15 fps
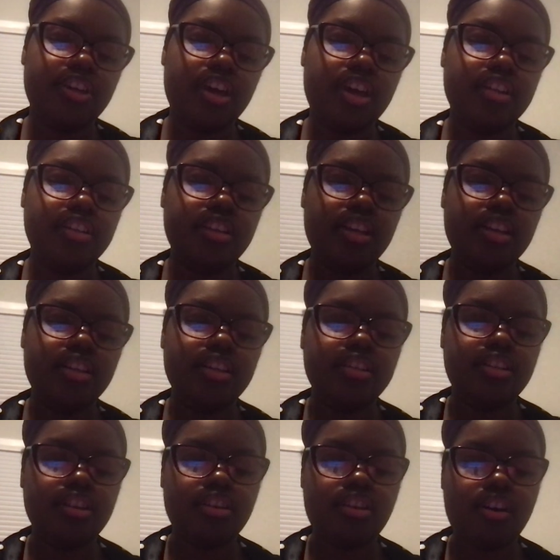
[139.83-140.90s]
intended
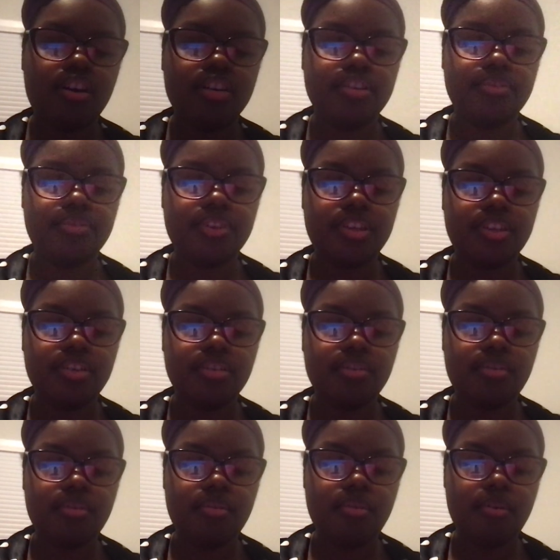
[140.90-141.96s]
to cause
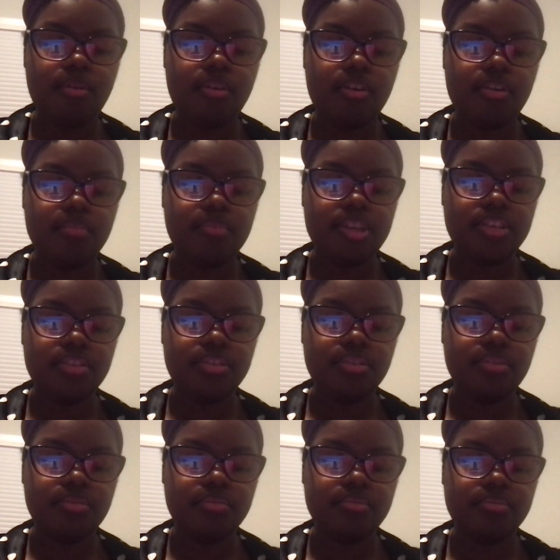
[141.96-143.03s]
physical or
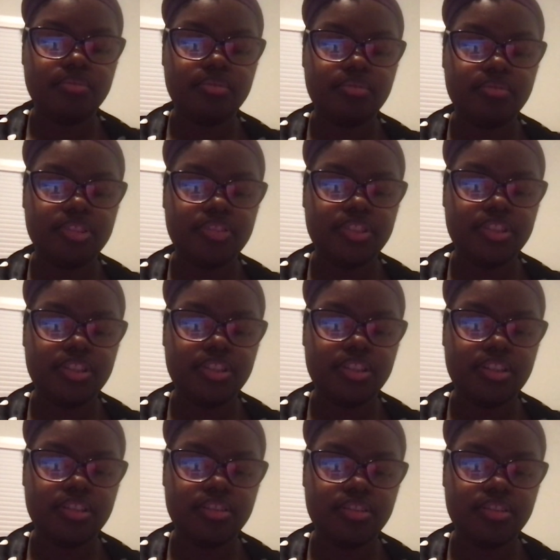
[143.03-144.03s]
mental. Let me see.